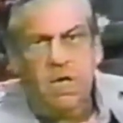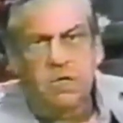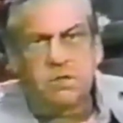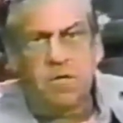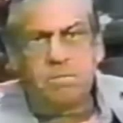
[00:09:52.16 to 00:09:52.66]

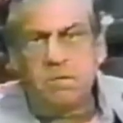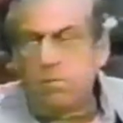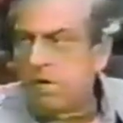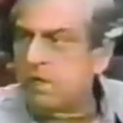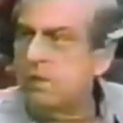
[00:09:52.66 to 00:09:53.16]
J.P.
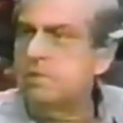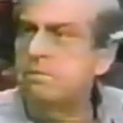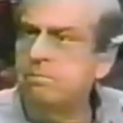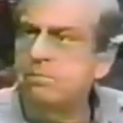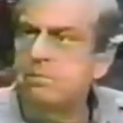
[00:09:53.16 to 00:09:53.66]
Morgan
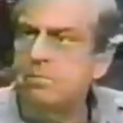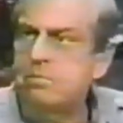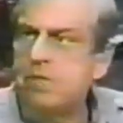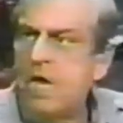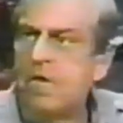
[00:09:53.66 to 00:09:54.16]

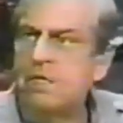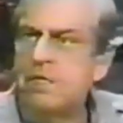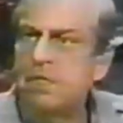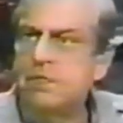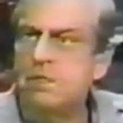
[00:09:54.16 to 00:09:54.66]
died in
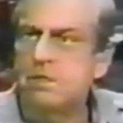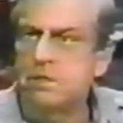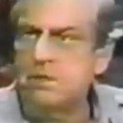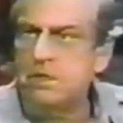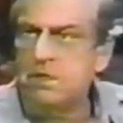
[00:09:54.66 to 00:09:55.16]

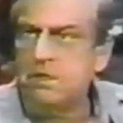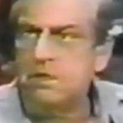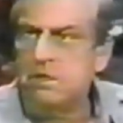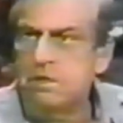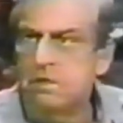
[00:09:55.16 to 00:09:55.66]
1913, the
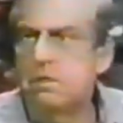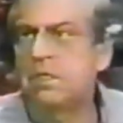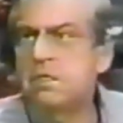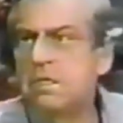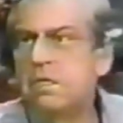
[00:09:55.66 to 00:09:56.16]
year
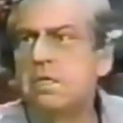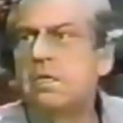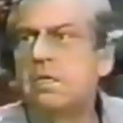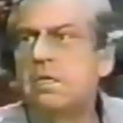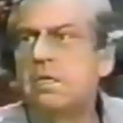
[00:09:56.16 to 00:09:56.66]
that the
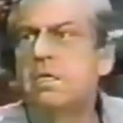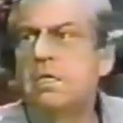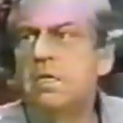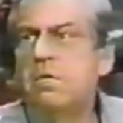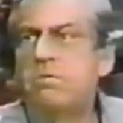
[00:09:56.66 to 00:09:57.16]

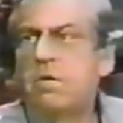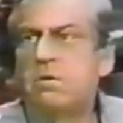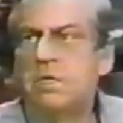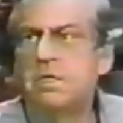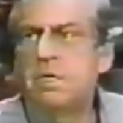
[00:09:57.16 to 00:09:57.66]

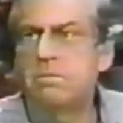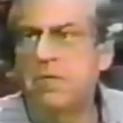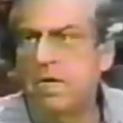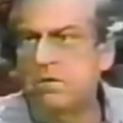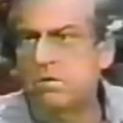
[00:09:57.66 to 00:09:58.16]
federal income
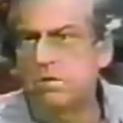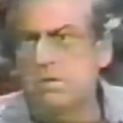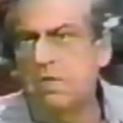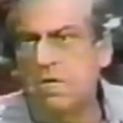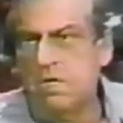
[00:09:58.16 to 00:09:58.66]
tax
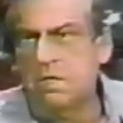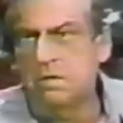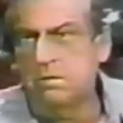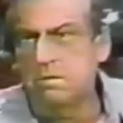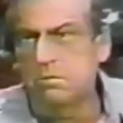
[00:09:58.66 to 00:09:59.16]
uh,
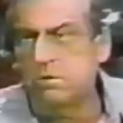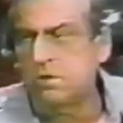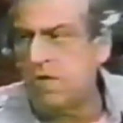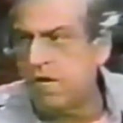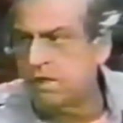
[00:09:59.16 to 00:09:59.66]
was
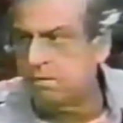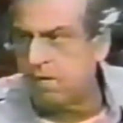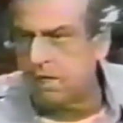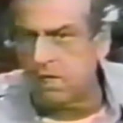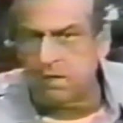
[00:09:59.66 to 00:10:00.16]
enacted
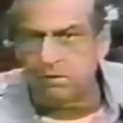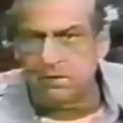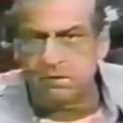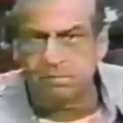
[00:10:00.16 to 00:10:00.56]
by Congress.